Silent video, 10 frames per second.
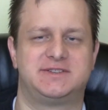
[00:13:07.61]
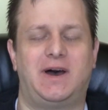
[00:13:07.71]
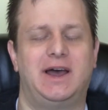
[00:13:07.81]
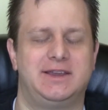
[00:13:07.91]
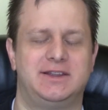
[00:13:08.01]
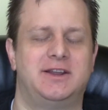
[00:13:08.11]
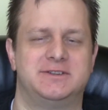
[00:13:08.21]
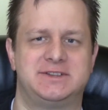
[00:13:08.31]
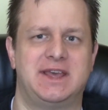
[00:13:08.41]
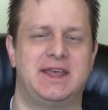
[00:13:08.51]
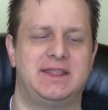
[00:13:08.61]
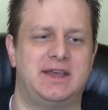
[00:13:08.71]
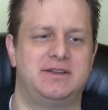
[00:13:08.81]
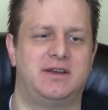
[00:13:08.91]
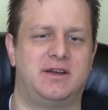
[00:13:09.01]
So I can understand
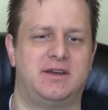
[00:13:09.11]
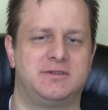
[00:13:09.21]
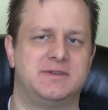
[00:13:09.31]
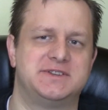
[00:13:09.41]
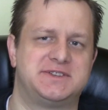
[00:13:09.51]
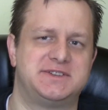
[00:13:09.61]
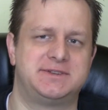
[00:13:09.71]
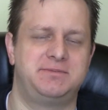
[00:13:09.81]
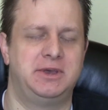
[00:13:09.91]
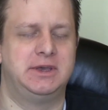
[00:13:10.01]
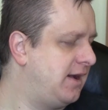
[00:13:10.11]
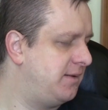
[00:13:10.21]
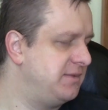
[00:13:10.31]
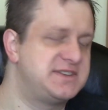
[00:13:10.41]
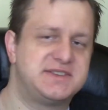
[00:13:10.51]
that criticism.
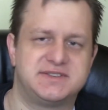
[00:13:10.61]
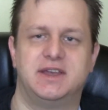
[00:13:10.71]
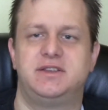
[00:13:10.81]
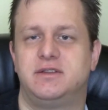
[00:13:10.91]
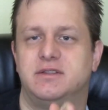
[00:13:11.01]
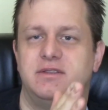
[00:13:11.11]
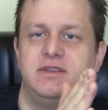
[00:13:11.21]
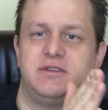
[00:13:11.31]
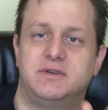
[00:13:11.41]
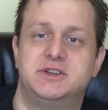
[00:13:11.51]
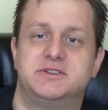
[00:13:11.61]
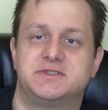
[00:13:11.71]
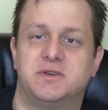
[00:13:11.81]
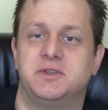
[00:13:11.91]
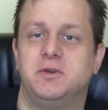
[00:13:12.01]
As I said, the
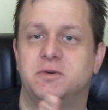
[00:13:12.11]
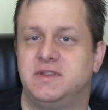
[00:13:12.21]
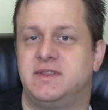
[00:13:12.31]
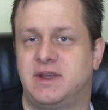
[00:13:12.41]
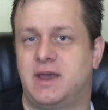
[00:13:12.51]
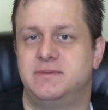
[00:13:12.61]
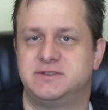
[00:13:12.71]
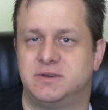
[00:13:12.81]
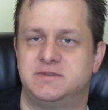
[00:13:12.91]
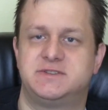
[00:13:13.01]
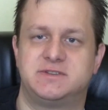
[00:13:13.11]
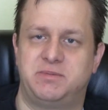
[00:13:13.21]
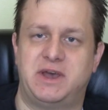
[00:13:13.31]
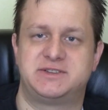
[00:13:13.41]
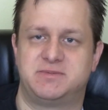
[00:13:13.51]
creatures only go into the time zones, so
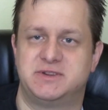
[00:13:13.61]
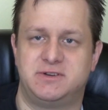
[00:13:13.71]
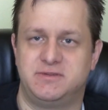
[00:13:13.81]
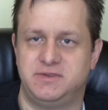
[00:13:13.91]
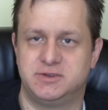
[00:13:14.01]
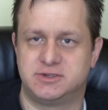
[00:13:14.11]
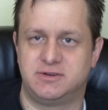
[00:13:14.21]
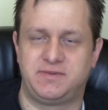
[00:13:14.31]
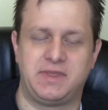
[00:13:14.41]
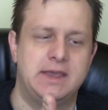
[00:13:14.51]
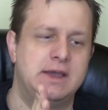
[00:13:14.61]
past, present, or future.